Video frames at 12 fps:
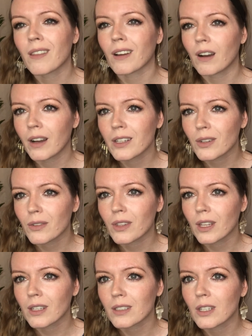the kind of
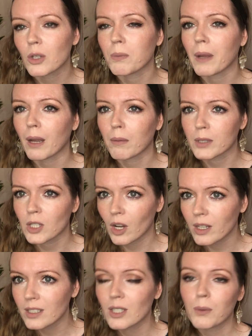things that you'd be able to
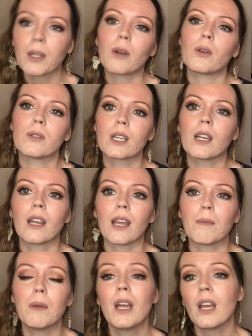answer without using a name